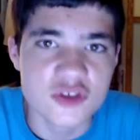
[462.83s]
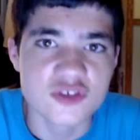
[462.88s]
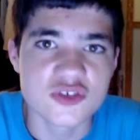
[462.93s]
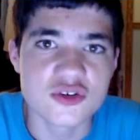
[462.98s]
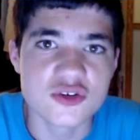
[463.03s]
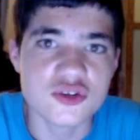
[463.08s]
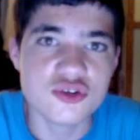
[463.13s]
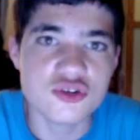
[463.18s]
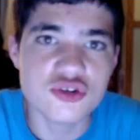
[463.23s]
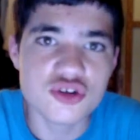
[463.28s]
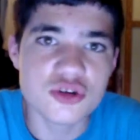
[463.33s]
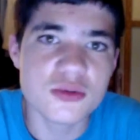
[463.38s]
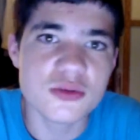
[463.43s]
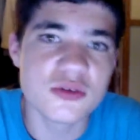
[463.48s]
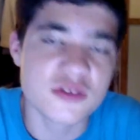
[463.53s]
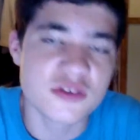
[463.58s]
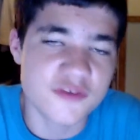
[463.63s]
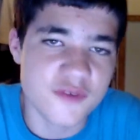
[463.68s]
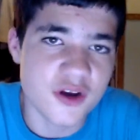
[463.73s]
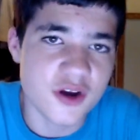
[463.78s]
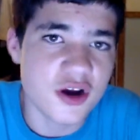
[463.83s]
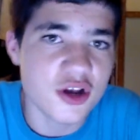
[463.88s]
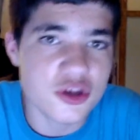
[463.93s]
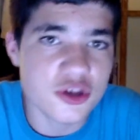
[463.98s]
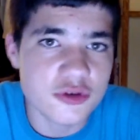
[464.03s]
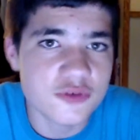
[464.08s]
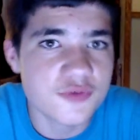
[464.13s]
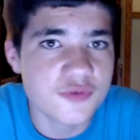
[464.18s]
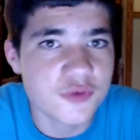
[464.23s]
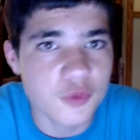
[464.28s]
so YouTube is a very
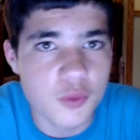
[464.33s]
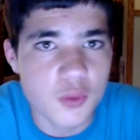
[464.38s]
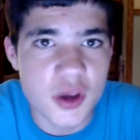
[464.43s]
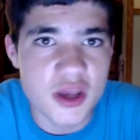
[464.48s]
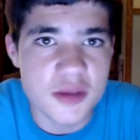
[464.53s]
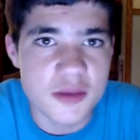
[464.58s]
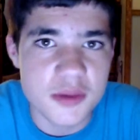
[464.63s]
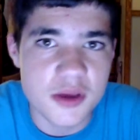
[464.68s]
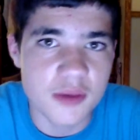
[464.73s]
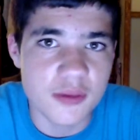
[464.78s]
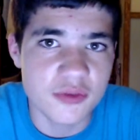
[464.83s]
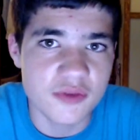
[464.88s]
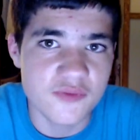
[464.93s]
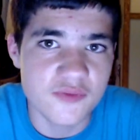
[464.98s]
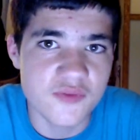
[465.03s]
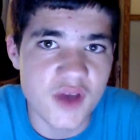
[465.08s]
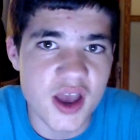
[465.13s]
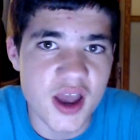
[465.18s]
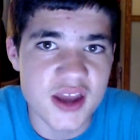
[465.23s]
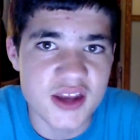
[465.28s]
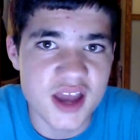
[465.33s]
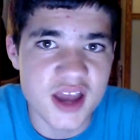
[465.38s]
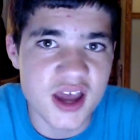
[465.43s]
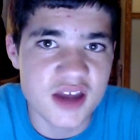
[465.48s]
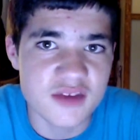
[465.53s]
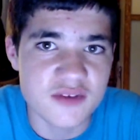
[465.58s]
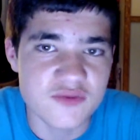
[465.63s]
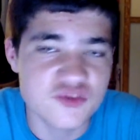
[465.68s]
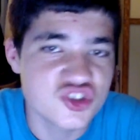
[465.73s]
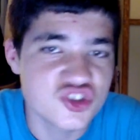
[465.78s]
useful way to be able to find
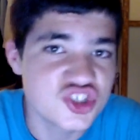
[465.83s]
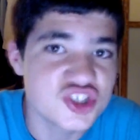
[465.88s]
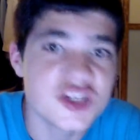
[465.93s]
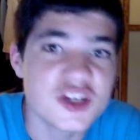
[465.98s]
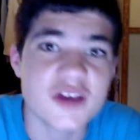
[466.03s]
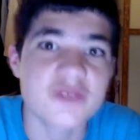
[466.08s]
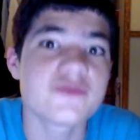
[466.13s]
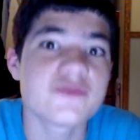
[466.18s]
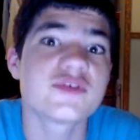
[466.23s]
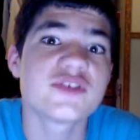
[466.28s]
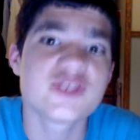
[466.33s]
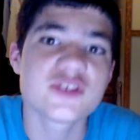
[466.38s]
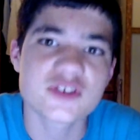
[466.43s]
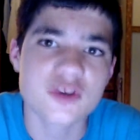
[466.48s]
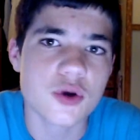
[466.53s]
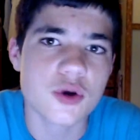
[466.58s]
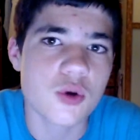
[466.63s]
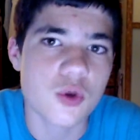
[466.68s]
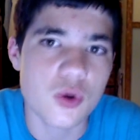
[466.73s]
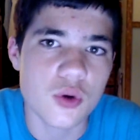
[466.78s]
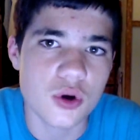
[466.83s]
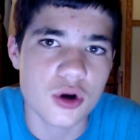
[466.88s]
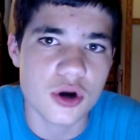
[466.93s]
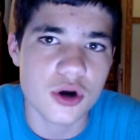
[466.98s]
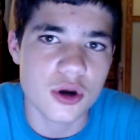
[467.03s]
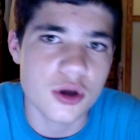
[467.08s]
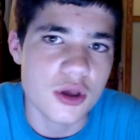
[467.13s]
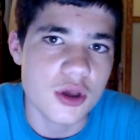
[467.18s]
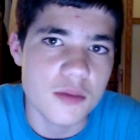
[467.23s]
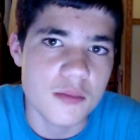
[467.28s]
kind of GIFs
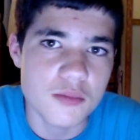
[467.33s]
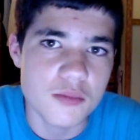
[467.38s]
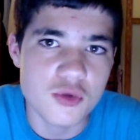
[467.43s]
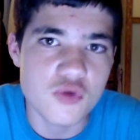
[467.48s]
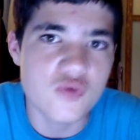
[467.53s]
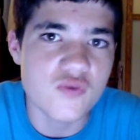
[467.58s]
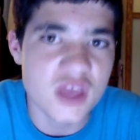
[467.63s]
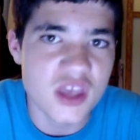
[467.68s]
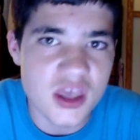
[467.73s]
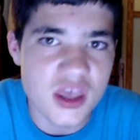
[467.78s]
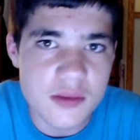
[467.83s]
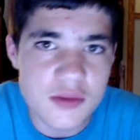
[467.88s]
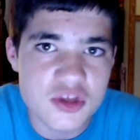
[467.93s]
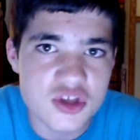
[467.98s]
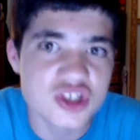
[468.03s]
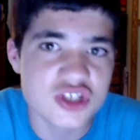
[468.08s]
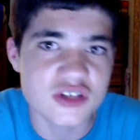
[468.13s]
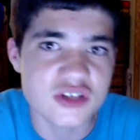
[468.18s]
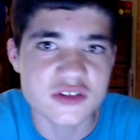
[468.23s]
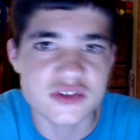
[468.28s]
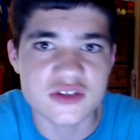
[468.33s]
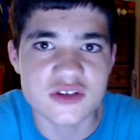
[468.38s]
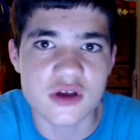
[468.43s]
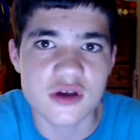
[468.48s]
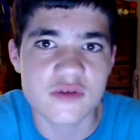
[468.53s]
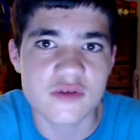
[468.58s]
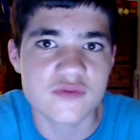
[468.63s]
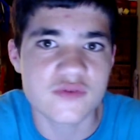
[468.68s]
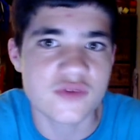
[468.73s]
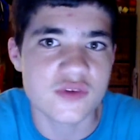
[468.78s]
or moving images
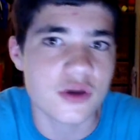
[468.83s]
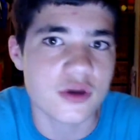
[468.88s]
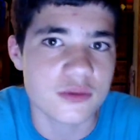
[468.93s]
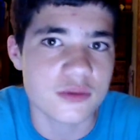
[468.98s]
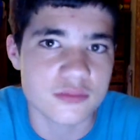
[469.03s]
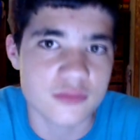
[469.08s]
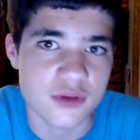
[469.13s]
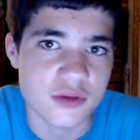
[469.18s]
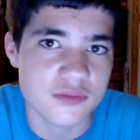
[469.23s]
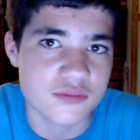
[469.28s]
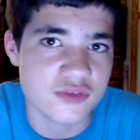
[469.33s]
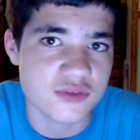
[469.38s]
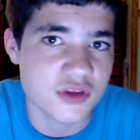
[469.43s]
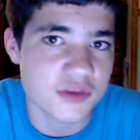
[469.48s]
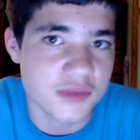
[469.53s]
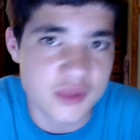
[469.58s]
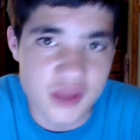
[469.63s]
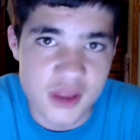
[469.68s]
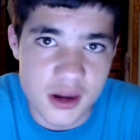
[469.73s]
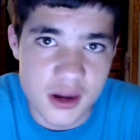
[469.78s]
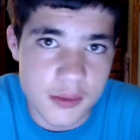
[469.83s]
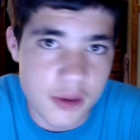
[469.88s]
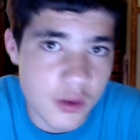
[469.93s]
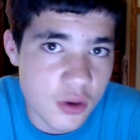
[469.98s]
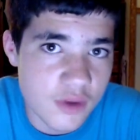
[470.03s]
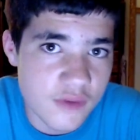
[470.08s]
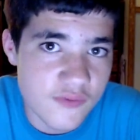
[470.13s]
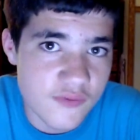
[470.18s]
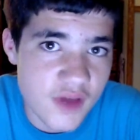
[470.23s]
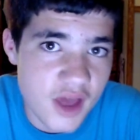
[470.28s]
of something that I might
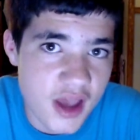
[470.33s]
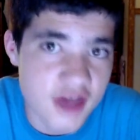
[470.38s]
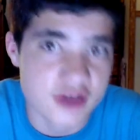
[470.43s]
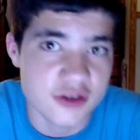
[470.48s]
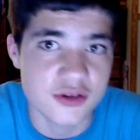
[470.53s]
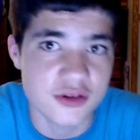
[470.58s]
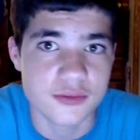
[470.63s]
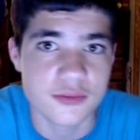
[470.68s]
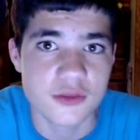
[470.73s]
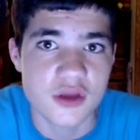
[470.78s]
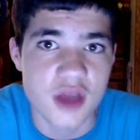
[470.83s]
want to find.